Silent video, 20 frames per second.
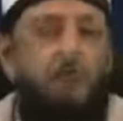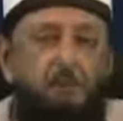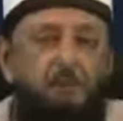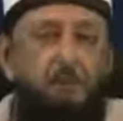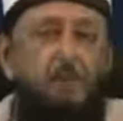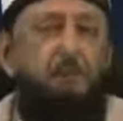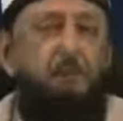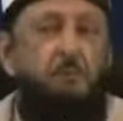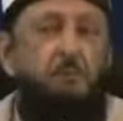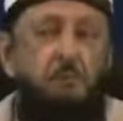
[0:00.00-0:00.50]

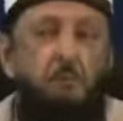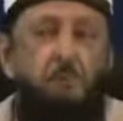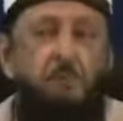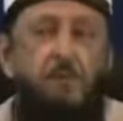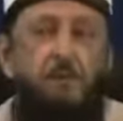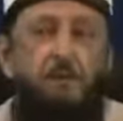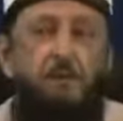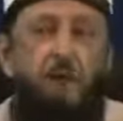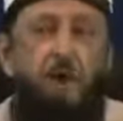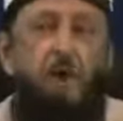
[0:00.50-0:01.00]
Some people would
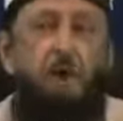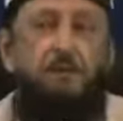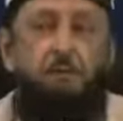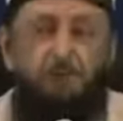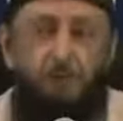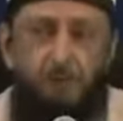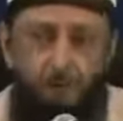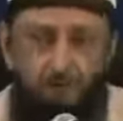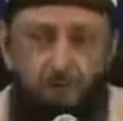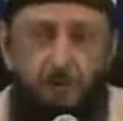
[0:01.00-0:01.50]
be annoyed
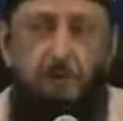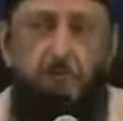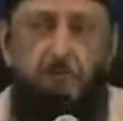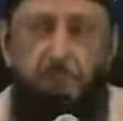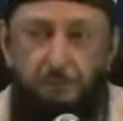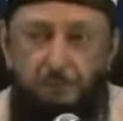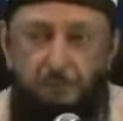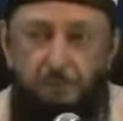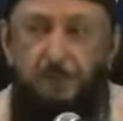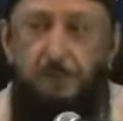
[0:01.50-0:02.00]
with the
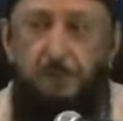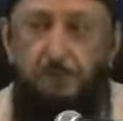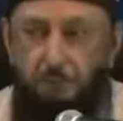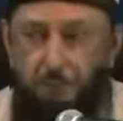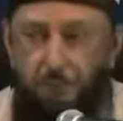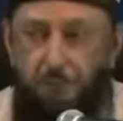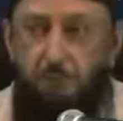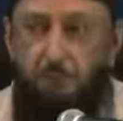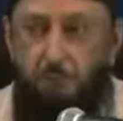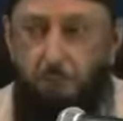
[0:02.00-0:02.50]
Prophet
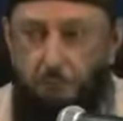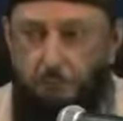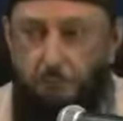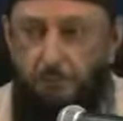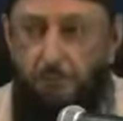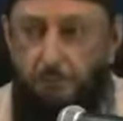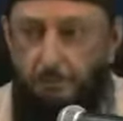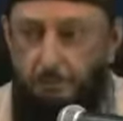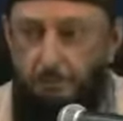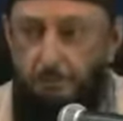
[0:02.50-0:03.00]
alayhi salatu
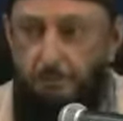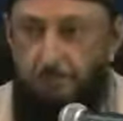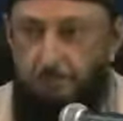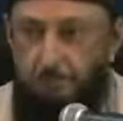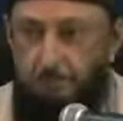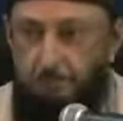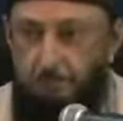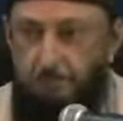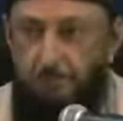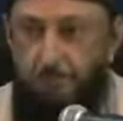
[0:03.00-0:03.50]
wasalam
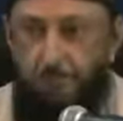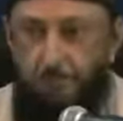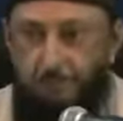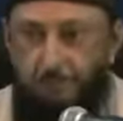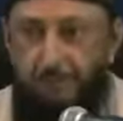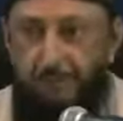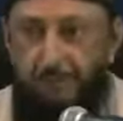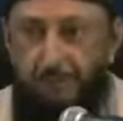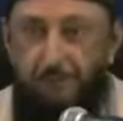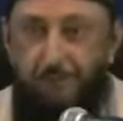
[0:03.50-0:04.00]
for
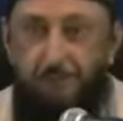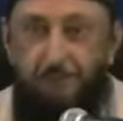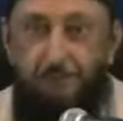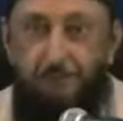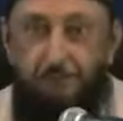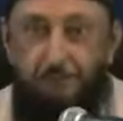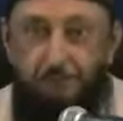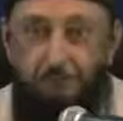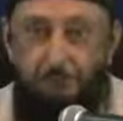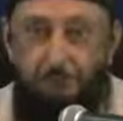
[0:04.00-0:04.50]
speaking like
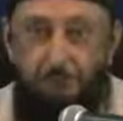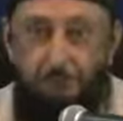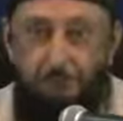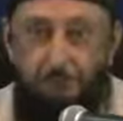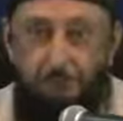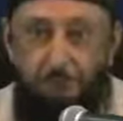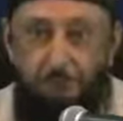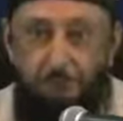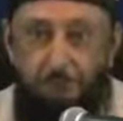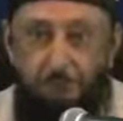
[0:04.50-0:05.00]
this.
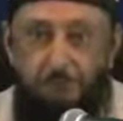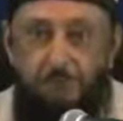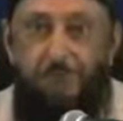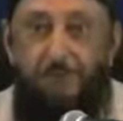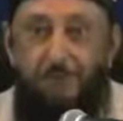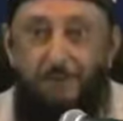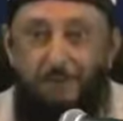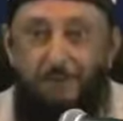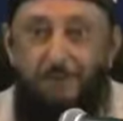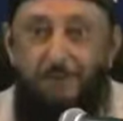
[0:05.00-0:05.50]

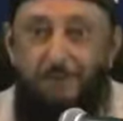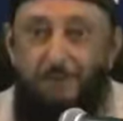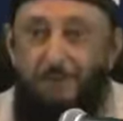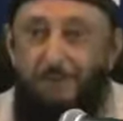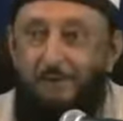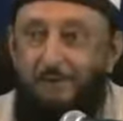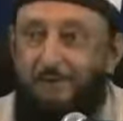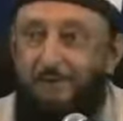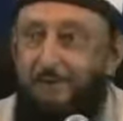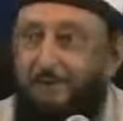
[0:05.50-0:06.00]

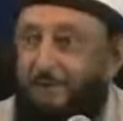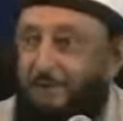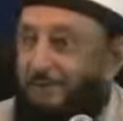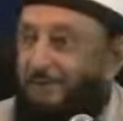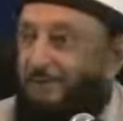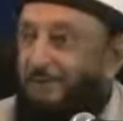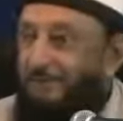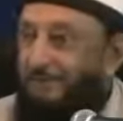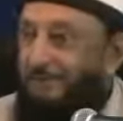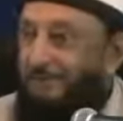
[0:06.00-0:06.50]

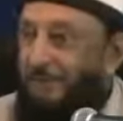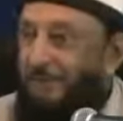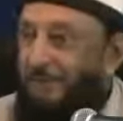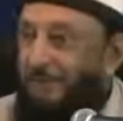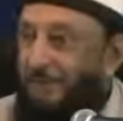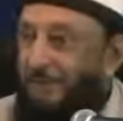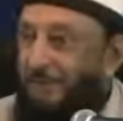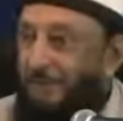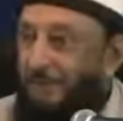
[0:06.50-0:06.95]
Yes.